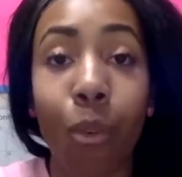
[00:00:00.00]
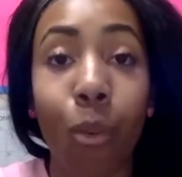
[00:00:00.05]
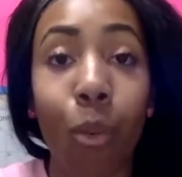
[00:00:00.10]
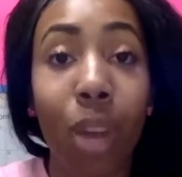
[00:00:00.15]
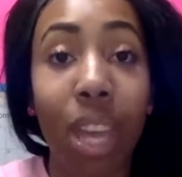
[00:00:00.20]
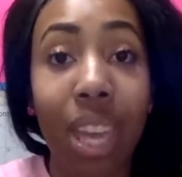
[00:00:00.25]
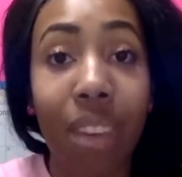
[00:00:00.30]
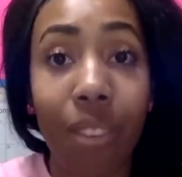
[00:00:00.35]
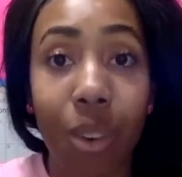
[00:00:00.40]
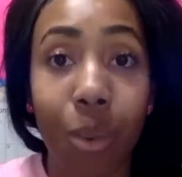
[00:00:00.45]

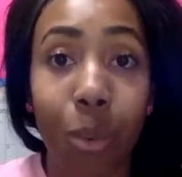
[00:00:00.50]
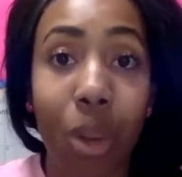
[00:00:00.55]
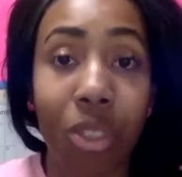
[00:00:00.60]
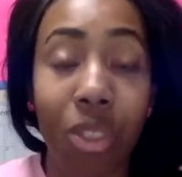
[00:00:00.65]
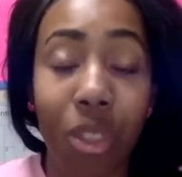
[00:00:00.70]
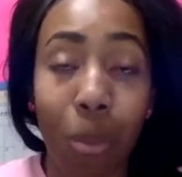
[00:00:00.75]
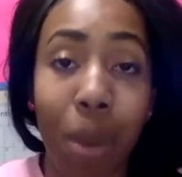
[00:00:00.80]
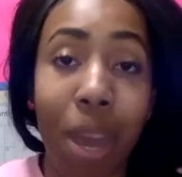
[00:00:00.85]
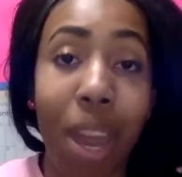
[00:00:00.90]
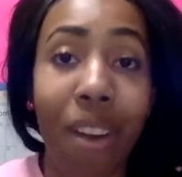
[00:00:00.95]
even with
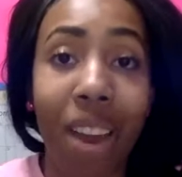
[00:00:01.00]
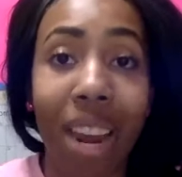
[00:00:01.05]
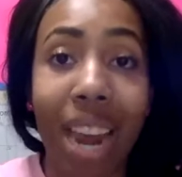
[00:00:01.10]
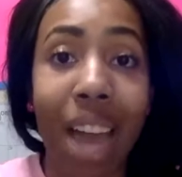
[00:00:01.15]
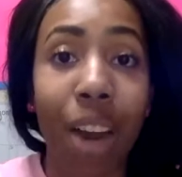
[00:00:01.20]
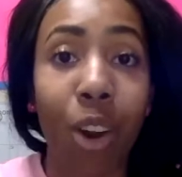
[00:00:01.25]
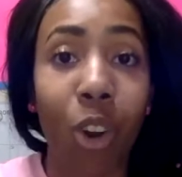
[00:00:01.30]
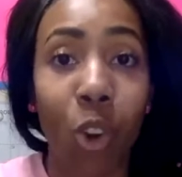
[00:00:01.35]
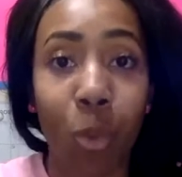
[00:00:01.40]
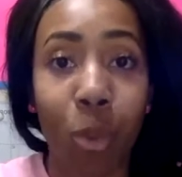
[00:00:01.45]
the parent
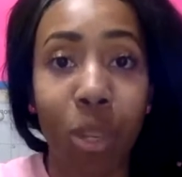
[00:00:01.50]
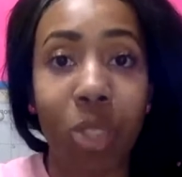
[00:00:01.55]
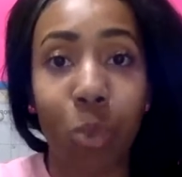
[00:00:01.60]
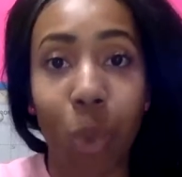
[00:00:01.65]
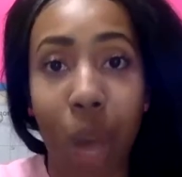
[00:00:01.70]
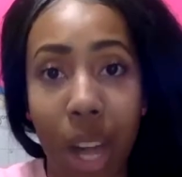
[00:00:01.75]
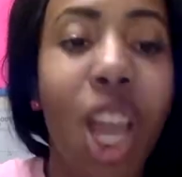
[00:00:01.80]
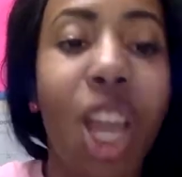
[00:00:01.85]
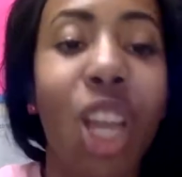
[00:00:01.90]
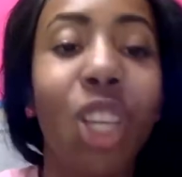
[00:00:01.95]
at home as
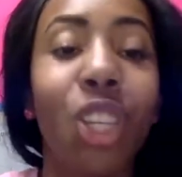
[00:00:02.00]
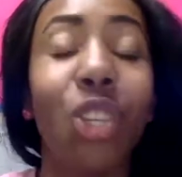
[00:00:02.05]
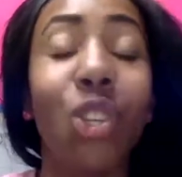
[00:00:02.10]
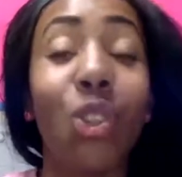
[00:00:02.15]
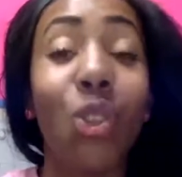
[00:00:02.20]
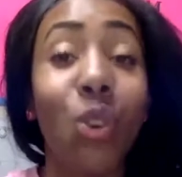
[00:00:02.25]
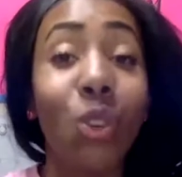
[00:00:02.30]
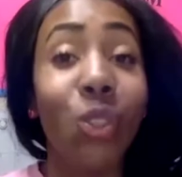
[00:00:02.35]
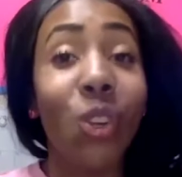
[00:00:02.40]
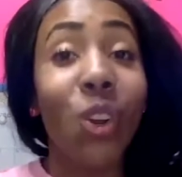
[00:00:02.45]
well. So
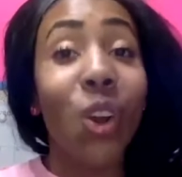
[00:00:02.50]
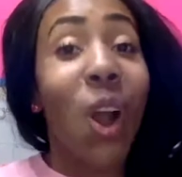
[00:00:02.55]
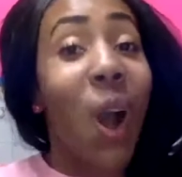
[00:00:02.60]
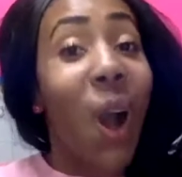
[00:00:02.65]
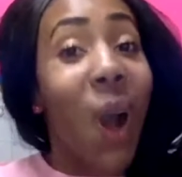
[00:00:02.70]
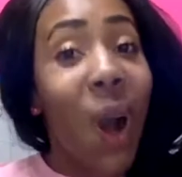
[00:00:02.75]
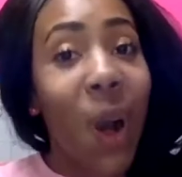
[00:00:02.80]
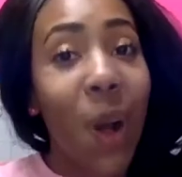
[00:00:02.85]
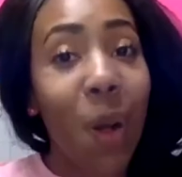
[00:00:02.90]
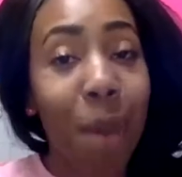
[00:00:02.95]
those are
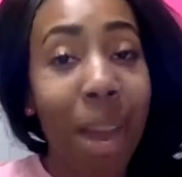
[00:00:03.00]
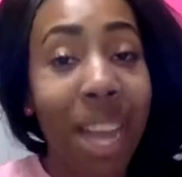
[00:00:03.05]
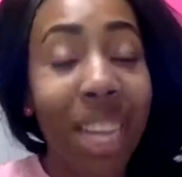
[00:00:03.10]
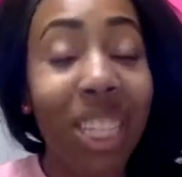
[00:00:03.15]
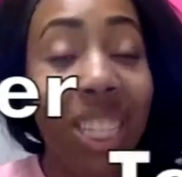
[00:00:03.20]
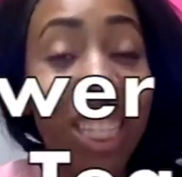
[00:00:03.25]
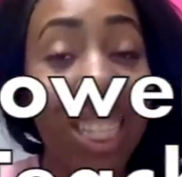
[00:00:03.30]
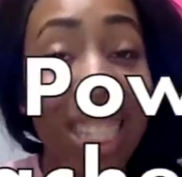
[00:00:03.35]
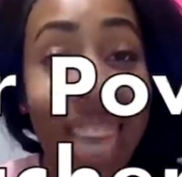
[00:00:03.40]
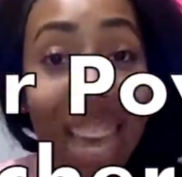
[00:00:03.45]
all my
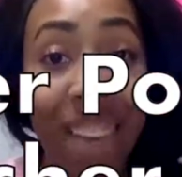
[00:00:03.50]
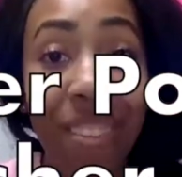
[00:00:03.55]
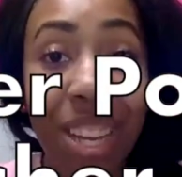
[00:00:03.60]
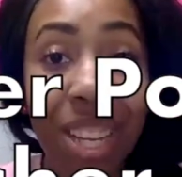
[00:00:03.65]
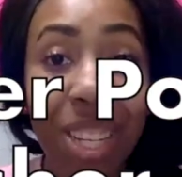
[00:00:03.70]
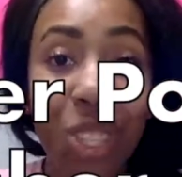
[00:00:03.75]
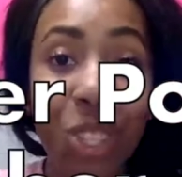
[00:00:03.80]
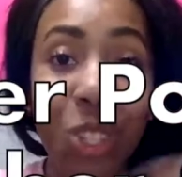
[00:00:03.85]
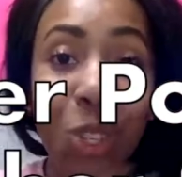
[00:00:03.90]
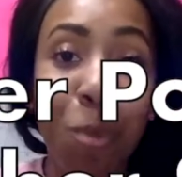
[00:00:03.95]

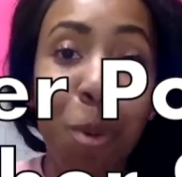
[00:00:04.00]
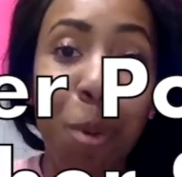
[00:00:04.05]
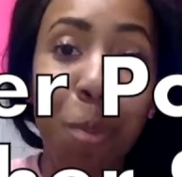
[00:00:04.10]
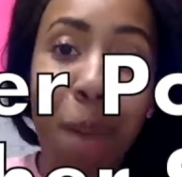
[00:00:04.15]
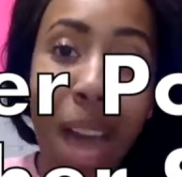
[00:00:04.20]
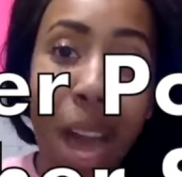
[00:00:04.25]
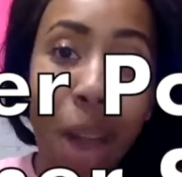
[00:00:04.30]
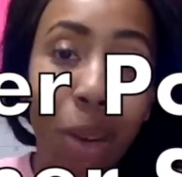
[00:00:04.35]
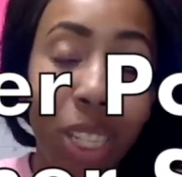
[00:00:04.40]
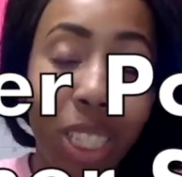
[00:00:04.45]
7
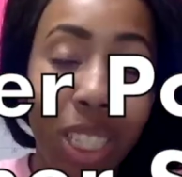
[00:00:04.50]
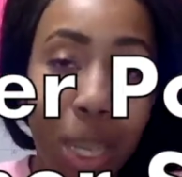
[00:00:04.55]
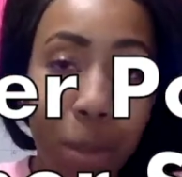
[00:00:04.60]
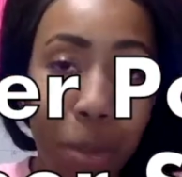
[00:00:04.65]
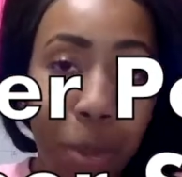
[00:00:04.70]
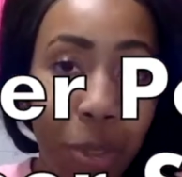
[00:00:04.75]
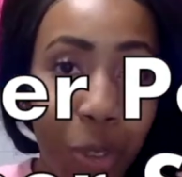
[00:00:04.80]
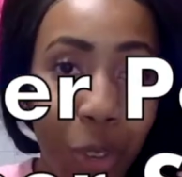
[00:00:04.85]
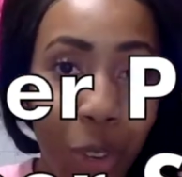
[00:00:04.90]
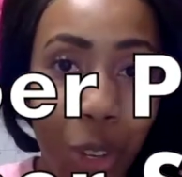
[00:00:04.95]
superpower
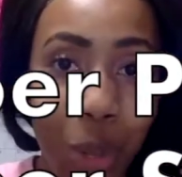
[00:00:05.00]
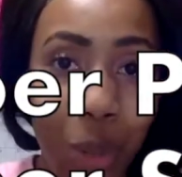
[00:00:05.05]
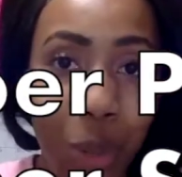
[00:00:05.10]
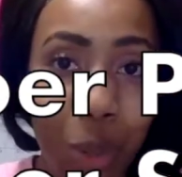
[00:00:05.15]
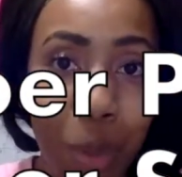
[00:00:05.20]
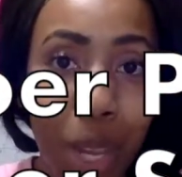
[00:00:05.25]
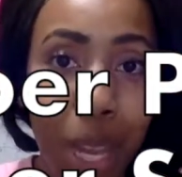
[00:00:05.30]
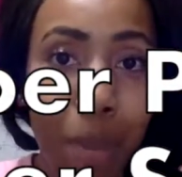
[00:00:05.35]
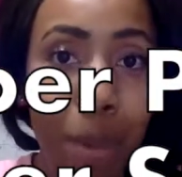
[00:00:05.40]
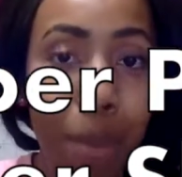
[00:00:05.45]
tips for you to
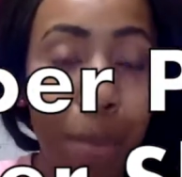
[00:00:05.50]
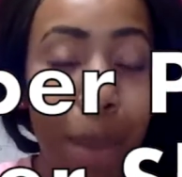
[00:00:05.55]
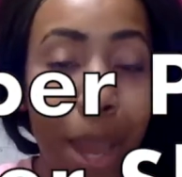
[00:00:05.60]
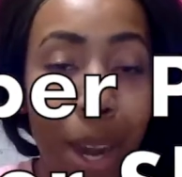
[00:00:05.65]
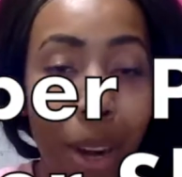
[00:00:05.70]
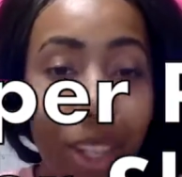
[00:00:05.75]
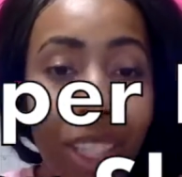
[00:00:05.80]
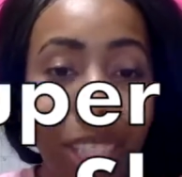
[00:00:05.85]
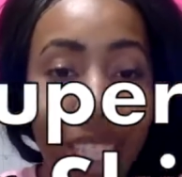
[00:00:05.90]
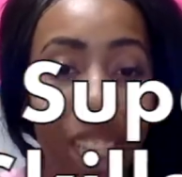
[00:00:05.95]
become a
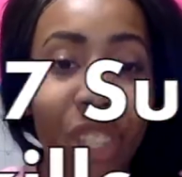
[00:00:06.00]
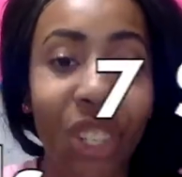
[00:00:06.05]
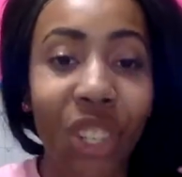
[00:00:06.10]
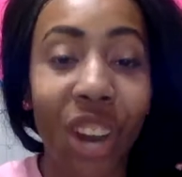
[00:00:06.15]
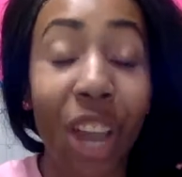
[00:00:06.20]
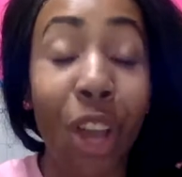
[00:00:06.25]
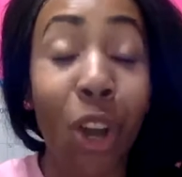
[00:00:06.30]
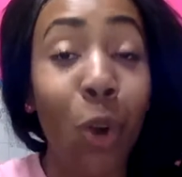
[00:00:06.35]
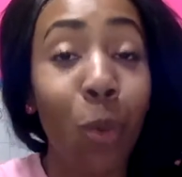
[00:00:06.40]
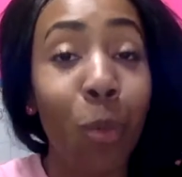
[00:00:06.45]
better teacher.
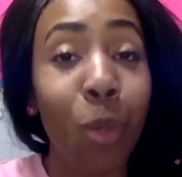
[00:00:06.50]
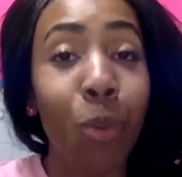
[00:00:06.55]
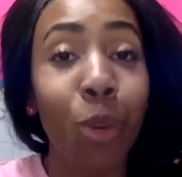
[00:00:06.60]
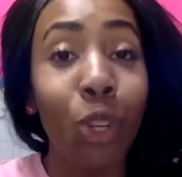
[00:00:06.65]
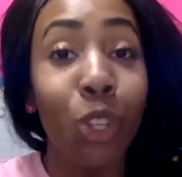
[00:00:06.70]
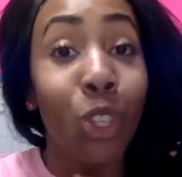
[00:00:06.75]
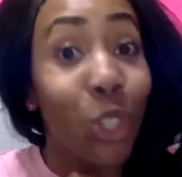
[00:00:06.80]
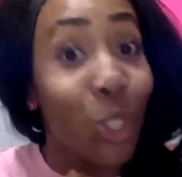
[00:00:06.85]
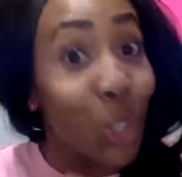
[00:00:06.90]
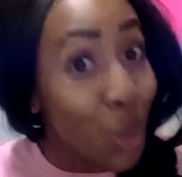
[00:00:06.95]
I hope they were
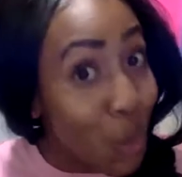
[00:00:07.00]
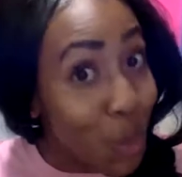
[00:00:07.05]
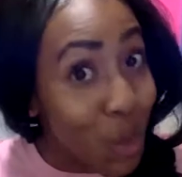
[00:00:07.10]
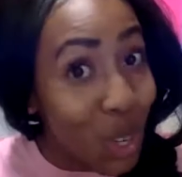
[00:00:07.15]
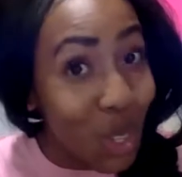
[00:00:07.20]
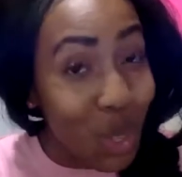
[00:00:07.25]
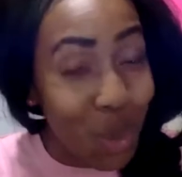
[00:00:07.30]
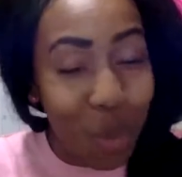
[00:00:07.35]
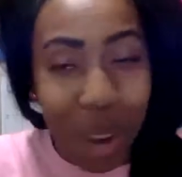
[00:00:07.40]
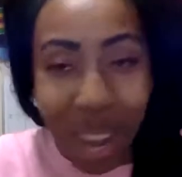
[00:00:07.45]
super,
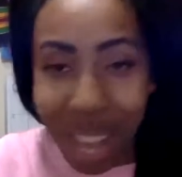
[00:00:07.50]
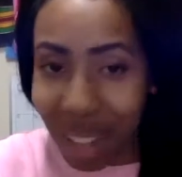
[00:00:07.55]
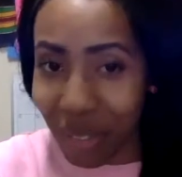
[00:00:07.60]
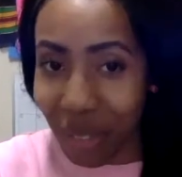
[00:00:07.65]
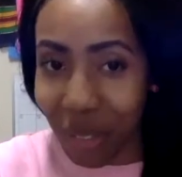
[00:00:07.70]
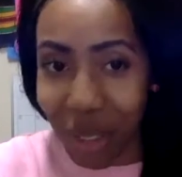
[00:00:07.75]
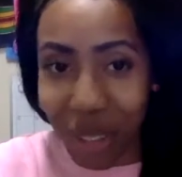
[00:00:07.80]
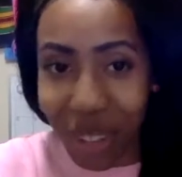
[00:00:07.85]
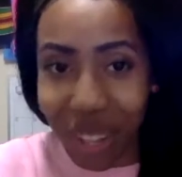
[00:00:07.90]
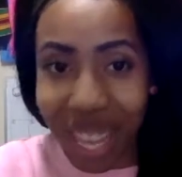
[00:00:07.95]
super
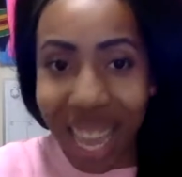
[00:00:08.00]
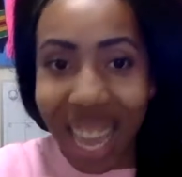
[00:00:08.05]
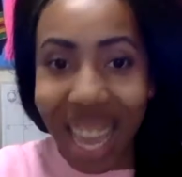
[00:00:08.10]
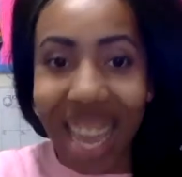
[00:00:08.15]
helpful.